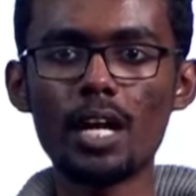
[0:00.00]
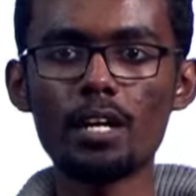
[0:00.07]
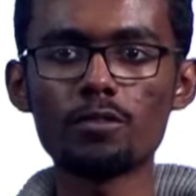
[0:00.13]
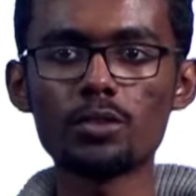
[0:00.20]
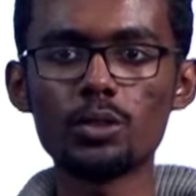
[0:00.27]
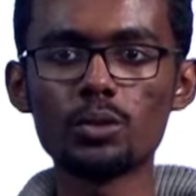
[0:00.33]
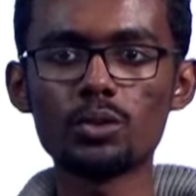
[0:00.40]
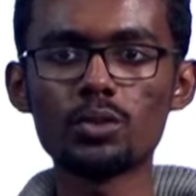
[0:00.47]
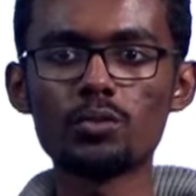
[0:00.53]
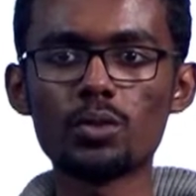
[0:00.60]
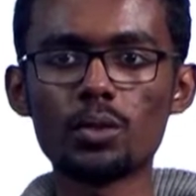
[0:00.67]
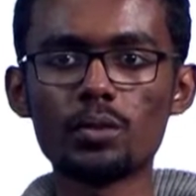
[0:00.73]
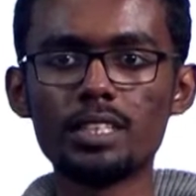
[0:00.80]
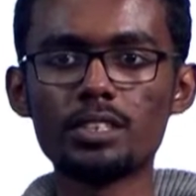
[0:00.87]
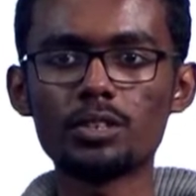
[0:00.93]
have used for
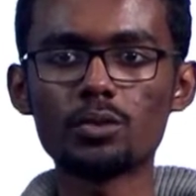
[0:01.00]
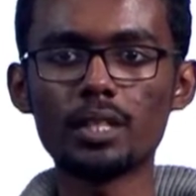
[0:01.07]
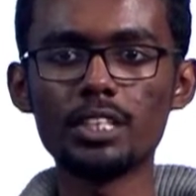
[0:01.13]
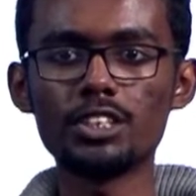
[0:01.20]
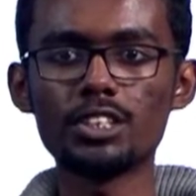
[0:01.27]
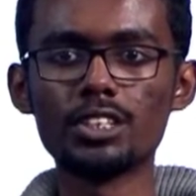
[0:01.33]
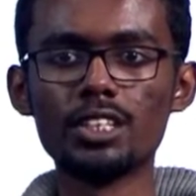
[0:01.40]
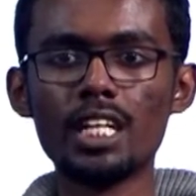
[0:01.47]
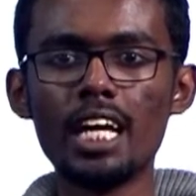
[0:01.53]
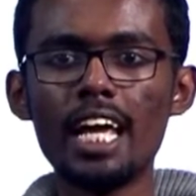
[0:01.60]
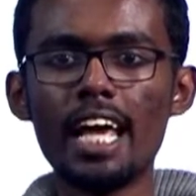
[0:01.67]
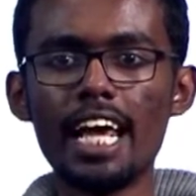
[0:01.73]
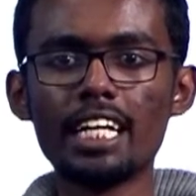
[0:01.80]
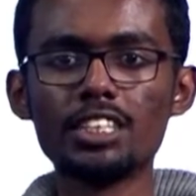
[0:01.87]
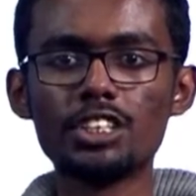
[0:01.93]
registration
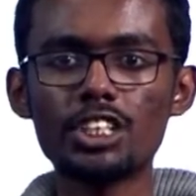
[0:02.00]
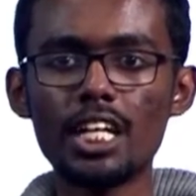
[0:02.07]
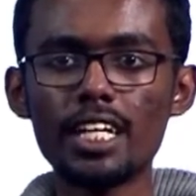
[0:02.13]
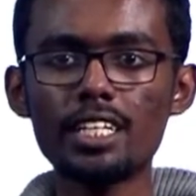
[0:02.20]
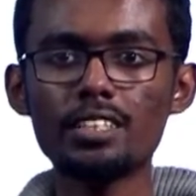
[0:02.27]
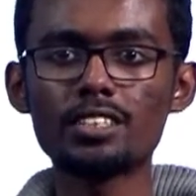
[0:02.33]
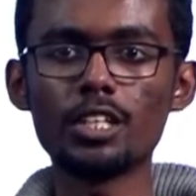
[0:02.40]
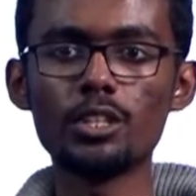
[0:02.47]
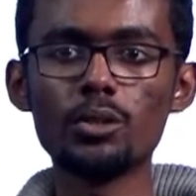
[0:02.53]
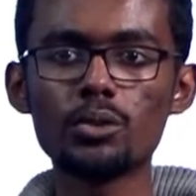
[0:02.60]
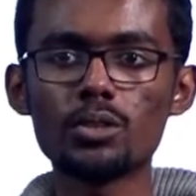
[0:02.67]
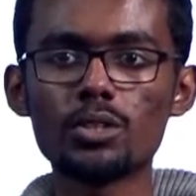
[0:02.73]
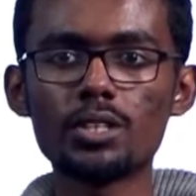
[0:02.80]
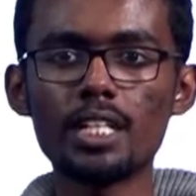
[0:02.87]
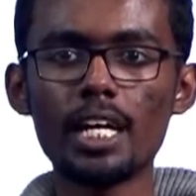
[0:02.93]
and check the
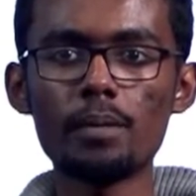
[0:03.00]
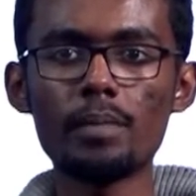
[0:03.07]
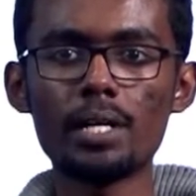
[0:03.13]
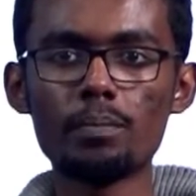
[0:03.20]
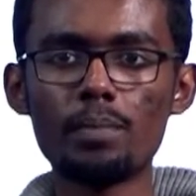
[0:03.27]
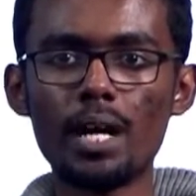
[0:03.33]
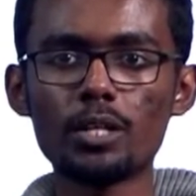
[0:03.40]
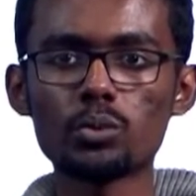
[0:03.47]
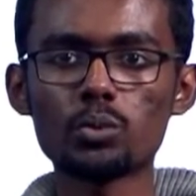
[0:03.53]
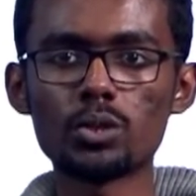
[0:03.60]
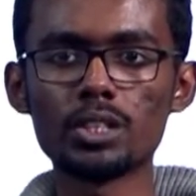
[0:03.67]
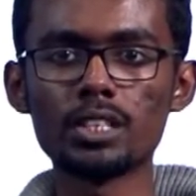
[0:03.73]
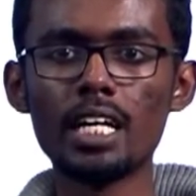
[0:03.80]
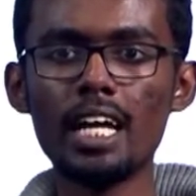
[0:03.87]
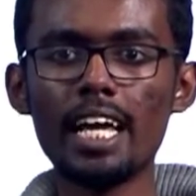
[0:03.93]
username and
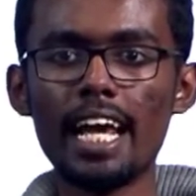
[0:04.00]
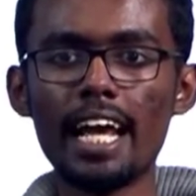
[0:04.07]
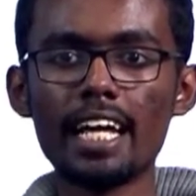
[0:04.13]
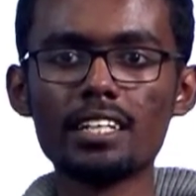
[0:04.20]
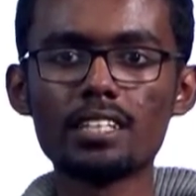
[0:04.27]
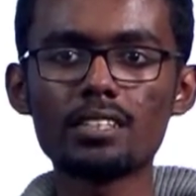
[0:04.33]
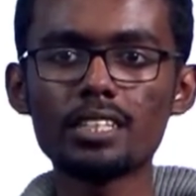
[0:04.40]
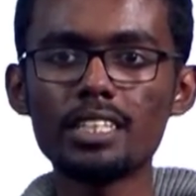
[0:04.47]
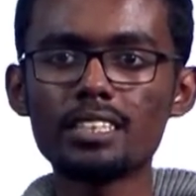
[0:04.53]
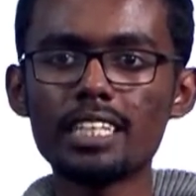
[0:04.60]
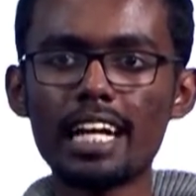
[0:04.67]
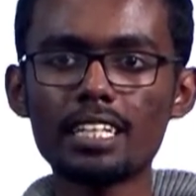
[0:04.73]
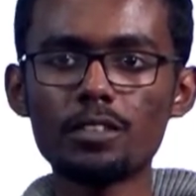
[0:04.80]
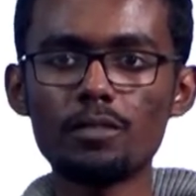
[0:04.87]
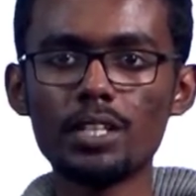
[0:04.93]
password and click the
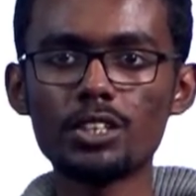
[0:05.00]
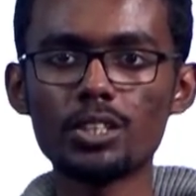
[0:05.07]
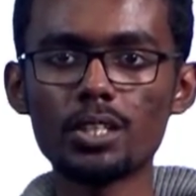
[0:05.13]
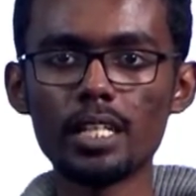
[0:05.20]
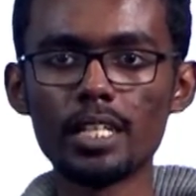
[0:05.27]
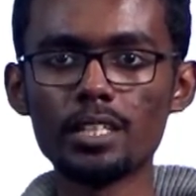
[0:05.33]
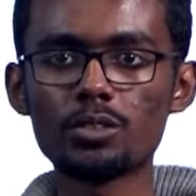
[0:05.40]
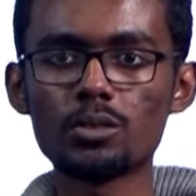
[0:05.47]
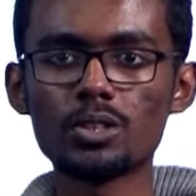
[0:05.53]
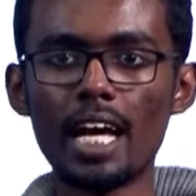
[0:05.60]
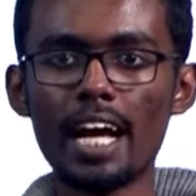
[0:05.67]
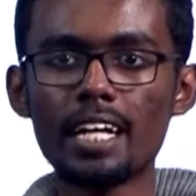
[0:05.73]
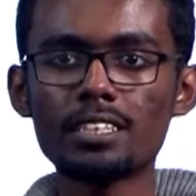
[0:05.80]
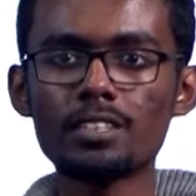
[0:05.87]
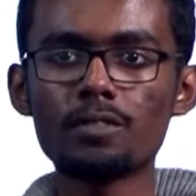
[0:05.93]
activation link to
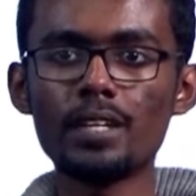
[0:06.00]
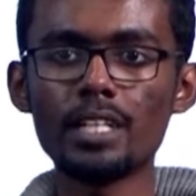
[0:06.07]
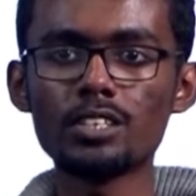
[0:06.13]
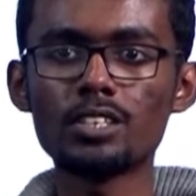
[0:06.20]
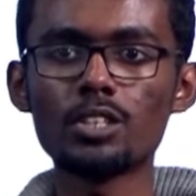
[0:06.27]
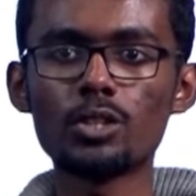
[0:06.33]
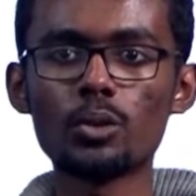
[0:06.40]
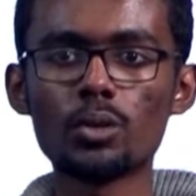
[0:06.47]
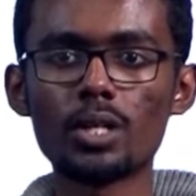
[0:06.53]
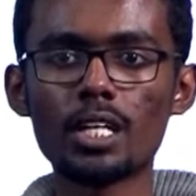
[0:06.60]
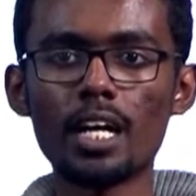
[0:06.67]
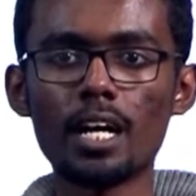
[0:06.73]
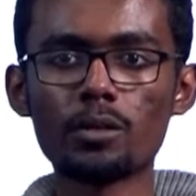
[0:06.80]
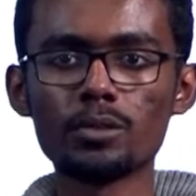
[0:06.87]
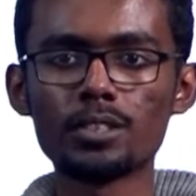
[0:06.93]
activate your
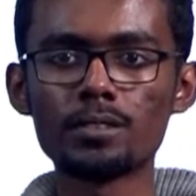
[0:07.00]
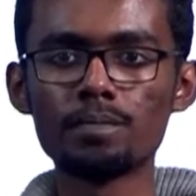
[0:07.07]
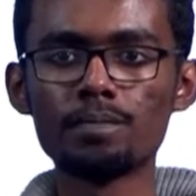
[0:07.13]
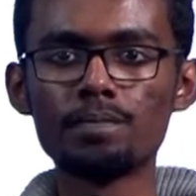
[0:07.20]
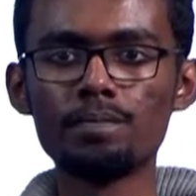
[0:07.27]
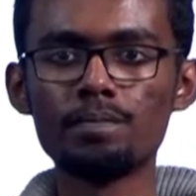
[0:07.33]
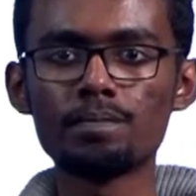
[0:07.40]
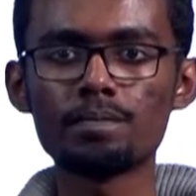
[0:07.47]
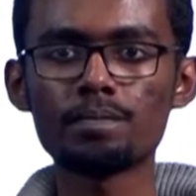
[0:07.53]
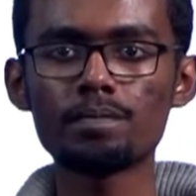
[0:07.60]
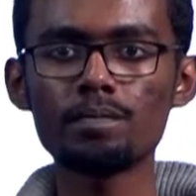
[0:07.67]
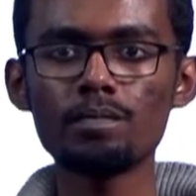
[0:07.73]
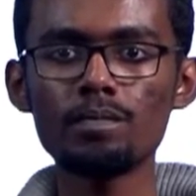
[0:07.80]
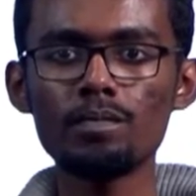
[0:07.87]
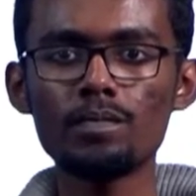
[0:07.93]
account.
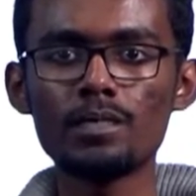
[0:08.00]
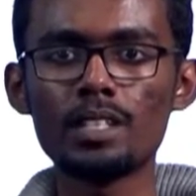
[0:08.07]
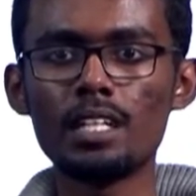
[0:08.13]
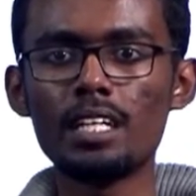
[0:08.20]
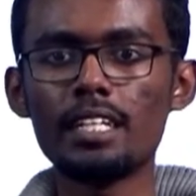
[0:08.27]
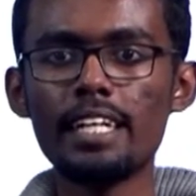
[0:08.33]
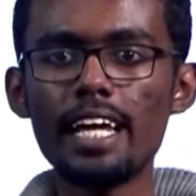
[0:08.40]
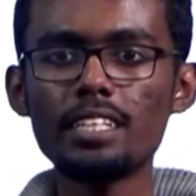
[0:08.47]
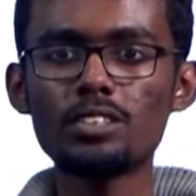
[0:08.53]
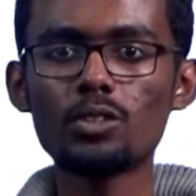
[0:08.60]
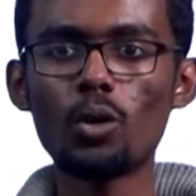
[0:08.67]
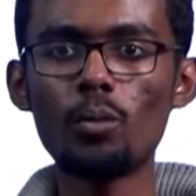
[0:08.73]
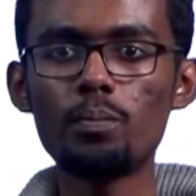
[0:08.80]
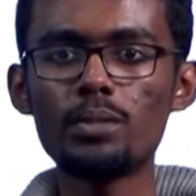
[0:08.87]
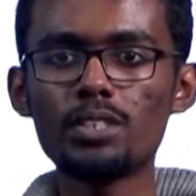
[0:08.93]
Next,
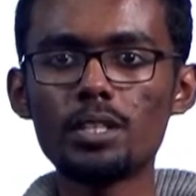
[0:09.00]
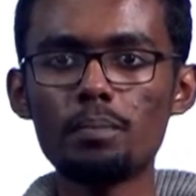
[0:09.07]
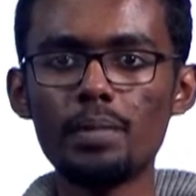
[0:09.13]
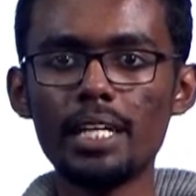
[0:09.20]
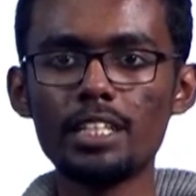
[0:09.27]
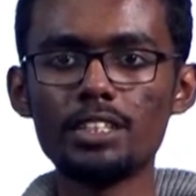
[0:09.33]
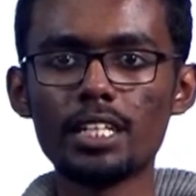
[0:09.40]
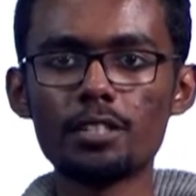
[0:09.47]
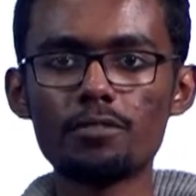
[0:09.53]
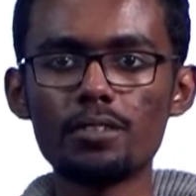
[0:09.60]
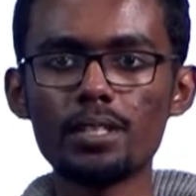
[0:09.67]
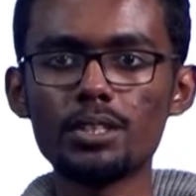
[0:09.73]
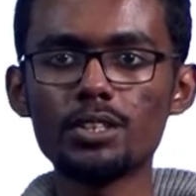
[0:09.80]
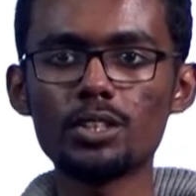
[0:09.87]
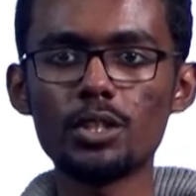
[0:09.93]
open the page and fill
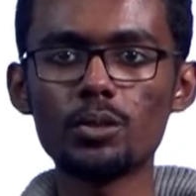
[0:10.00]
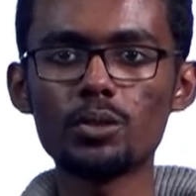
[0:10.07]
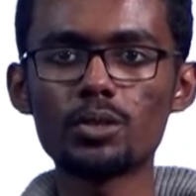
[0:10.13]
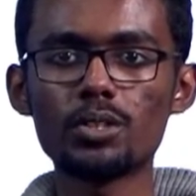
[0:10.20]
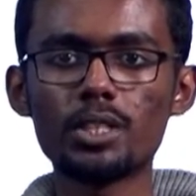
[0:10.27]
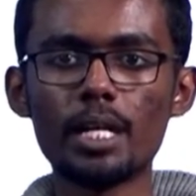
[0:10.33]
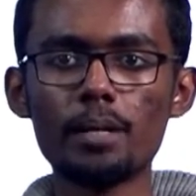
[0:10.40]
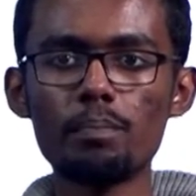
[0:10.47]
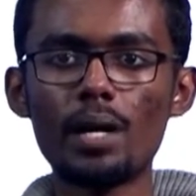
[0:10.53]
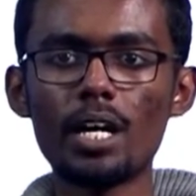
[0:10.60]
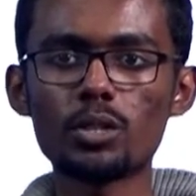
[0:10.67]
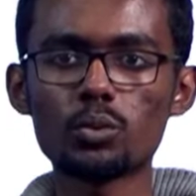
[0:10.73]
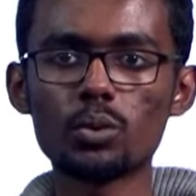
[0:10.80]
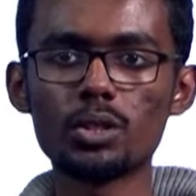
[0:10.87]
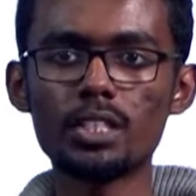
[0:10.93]
in the username,
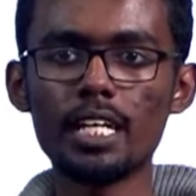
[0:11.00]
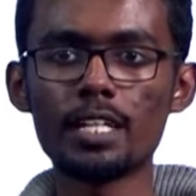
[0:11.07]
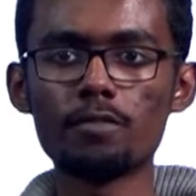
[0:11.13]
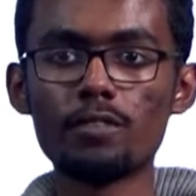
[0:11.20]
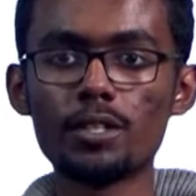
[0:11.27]
password, and